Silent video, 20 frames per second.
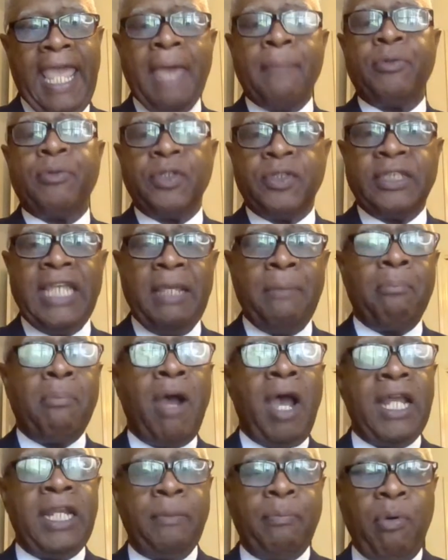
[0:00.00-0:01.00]
amputate
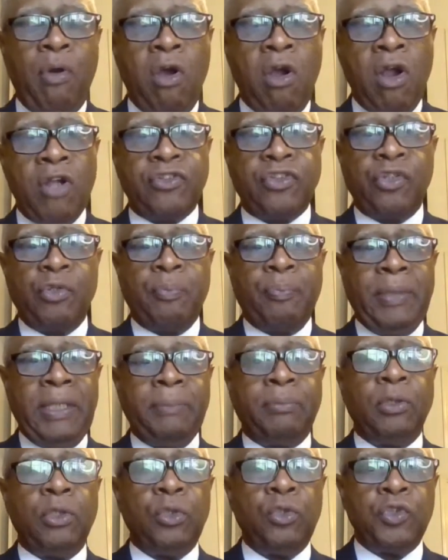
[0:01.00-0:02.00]
body parts or
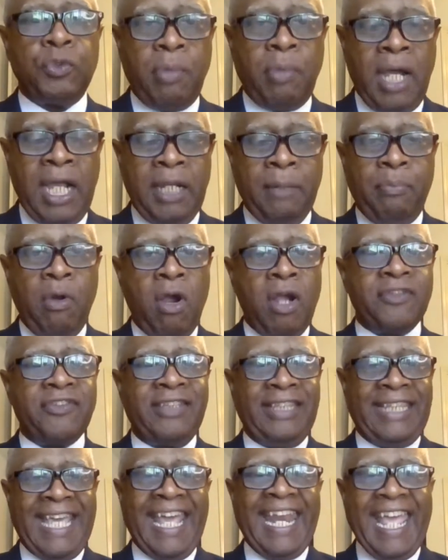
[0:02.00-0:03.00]
people lose body
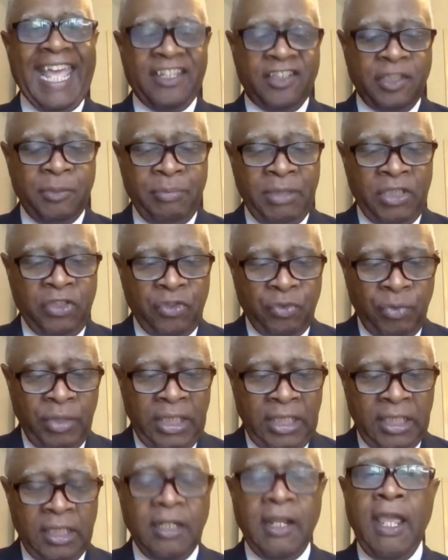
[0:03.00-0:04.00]
parts, that has to be
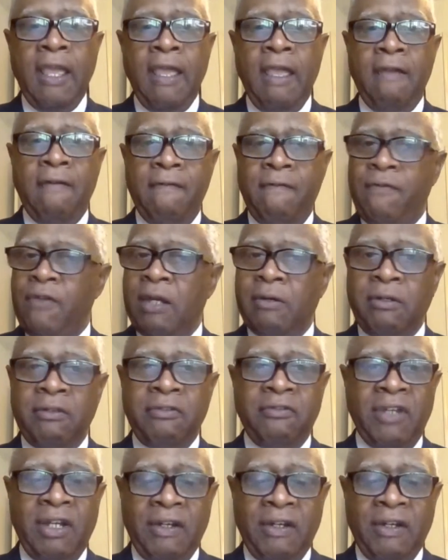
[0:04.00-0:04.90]
treated very,